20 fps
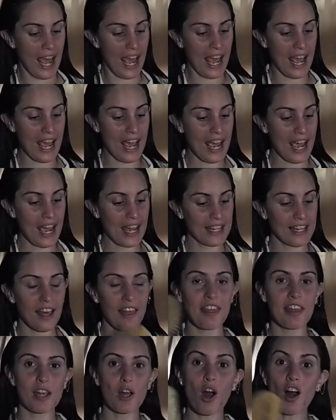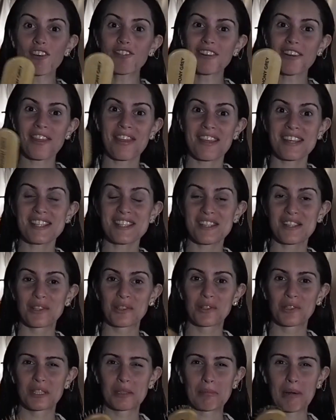And they offered this in the
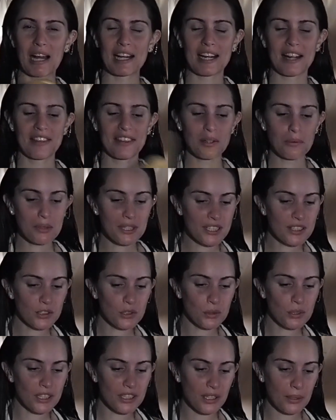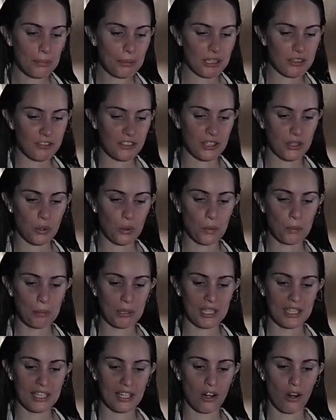goodie bag. I think we didn't do a little bit of an
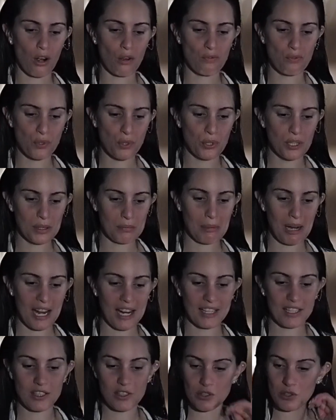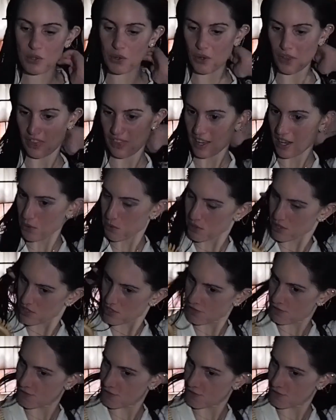opening of goodie bag, so that was